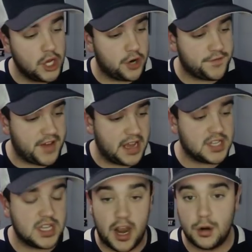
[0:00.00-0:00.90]
You're
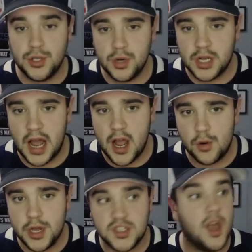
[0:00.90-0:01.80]
facing the Arizona
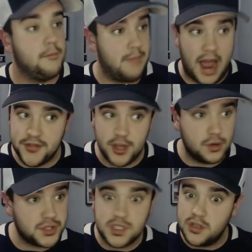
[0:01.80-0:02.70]
Coyotes,
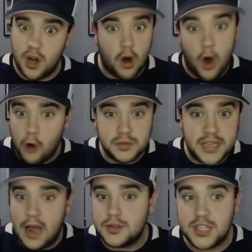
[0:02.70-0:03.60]
Matthews, you know,
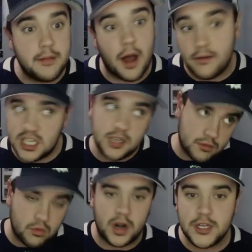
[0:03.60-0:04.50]
hometown team. Obviously,
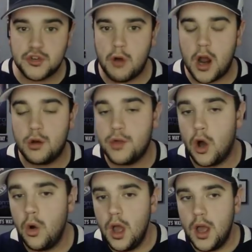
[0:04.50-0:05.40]
we're in Toronto, though.